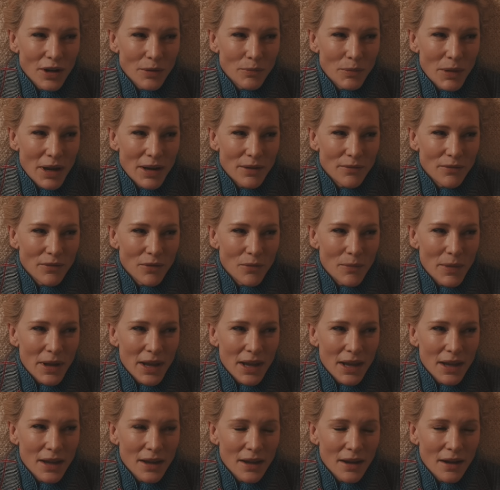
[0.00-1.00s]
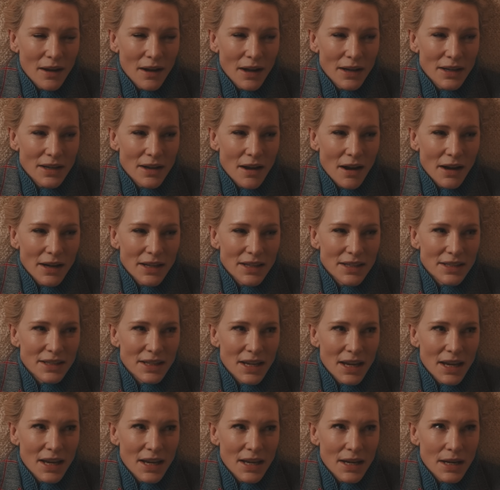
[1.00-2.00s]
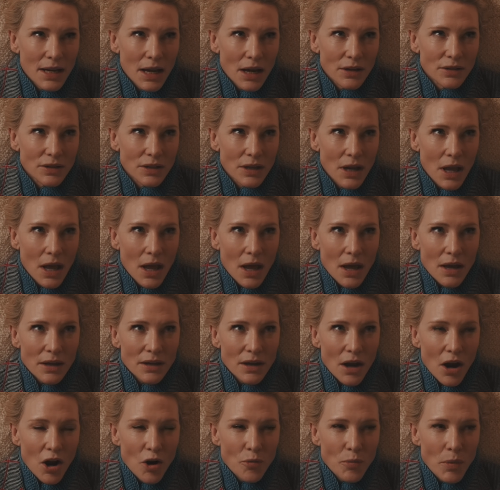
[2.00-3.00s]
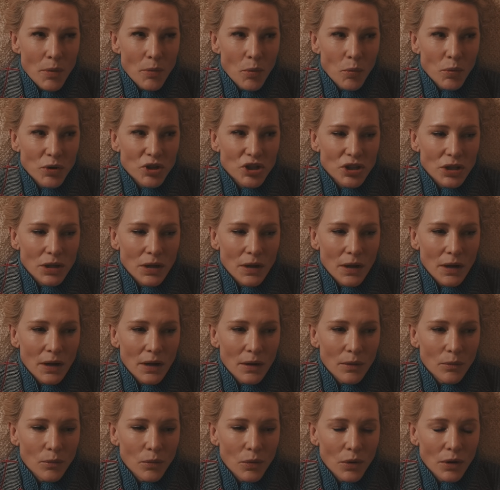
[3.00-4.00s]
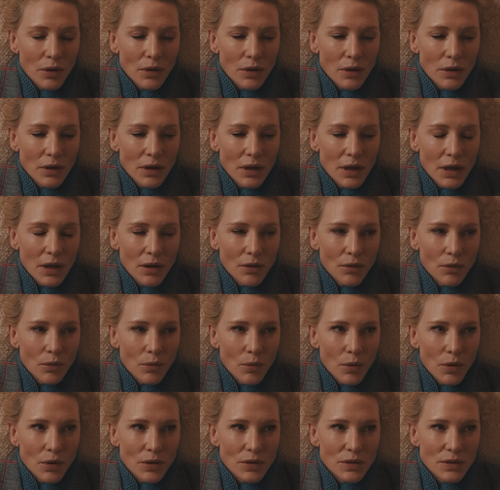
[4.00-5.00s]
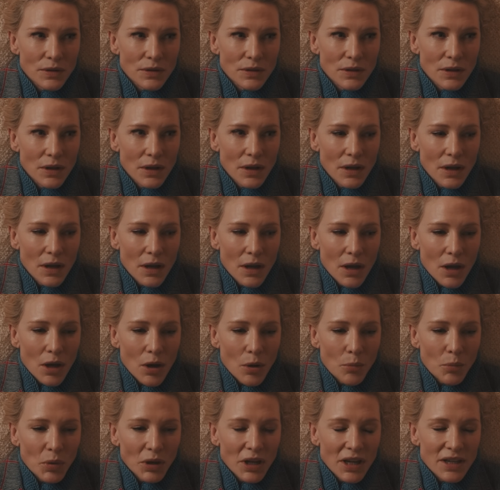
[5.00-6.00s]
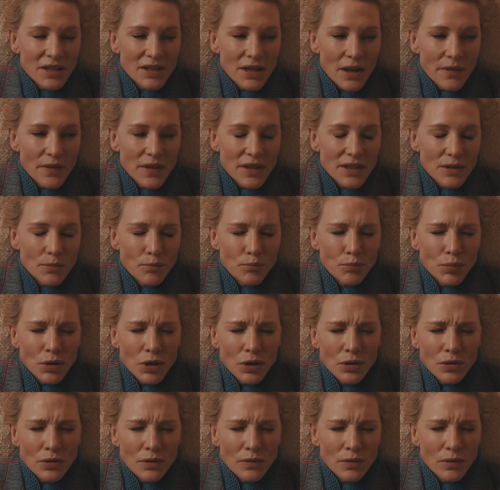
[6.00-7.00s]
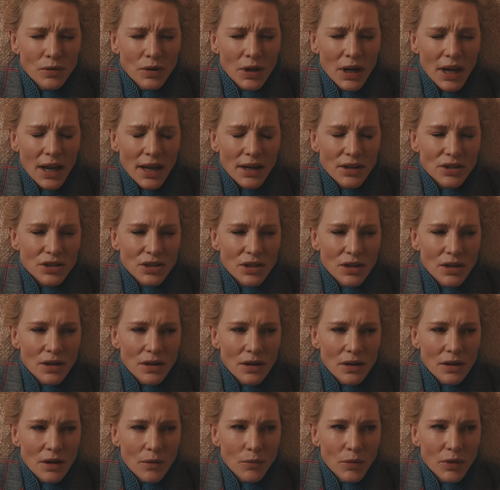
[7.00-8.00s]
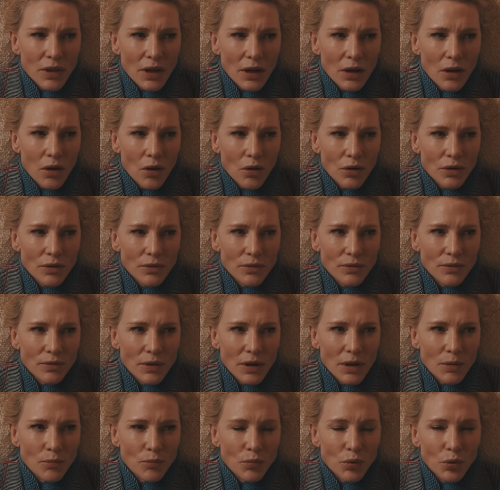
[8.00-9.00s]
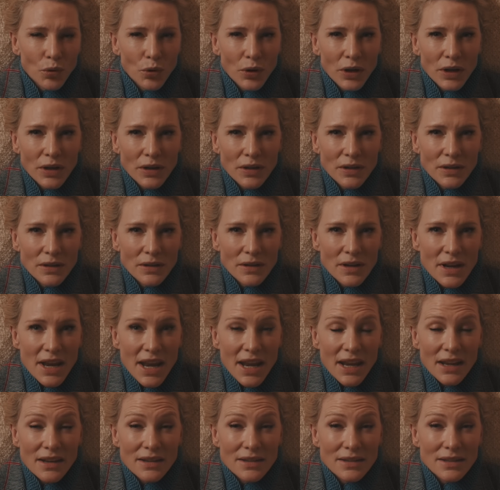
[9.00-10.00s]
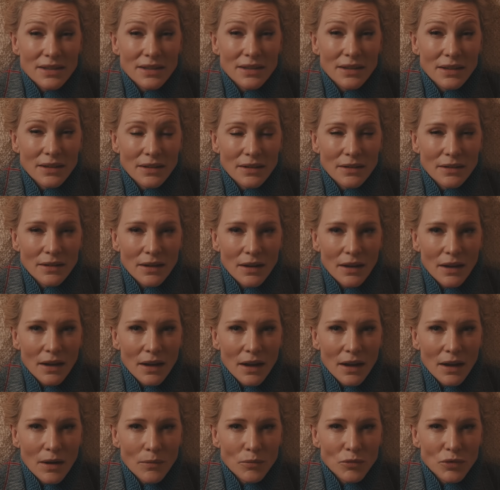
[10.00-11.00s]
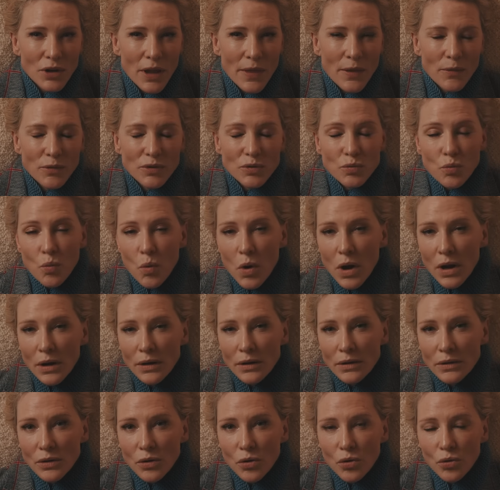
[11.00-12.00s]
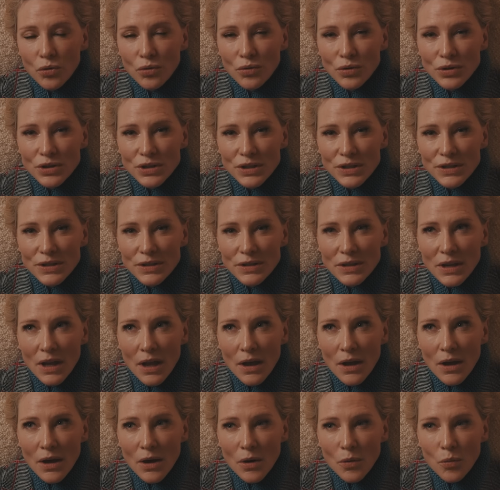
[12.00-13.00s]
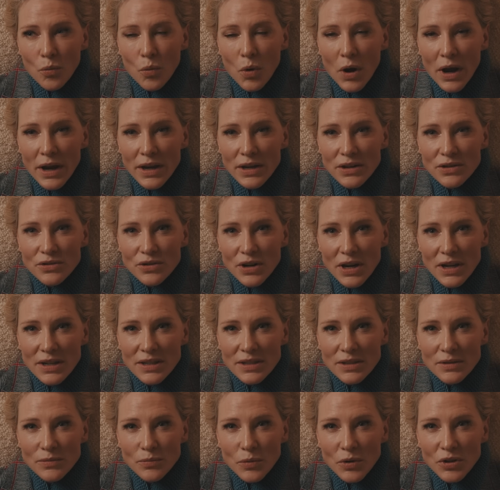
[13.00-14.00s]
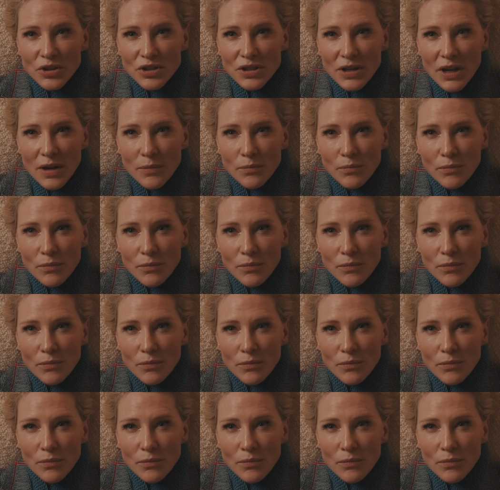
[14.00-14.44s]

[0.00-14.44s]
had made for me. I can't remember what year it was, But he'd done this beautiful collection with a lot of embroidered knits. And there was one gorgeous white dress which